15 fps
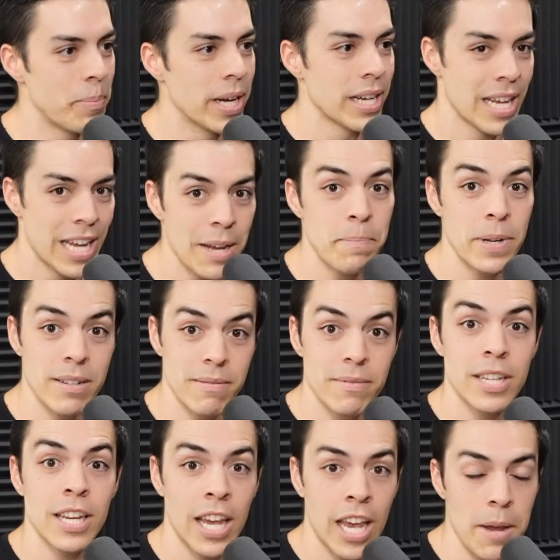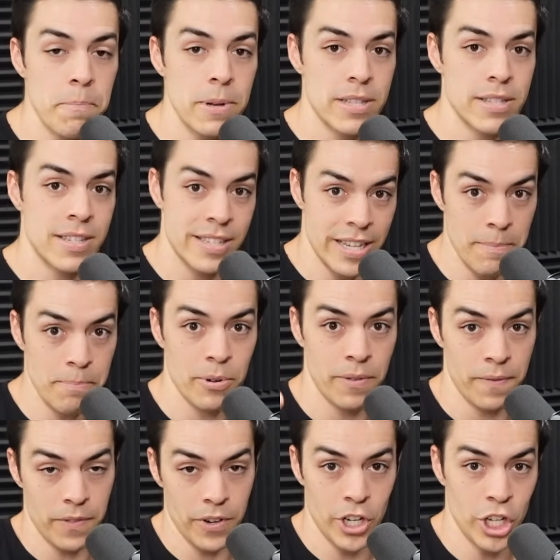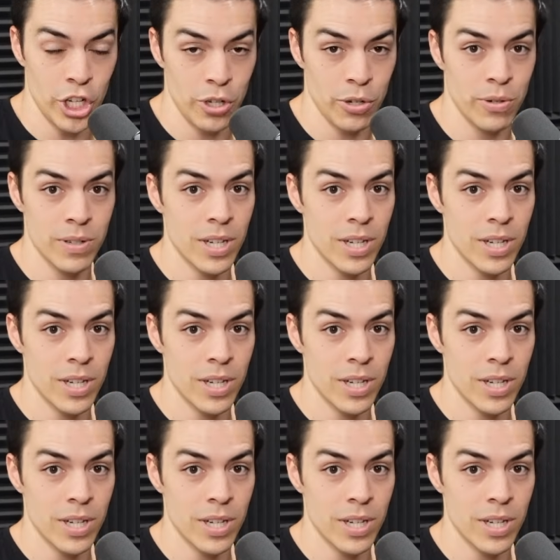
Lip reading: but keep it simple for you.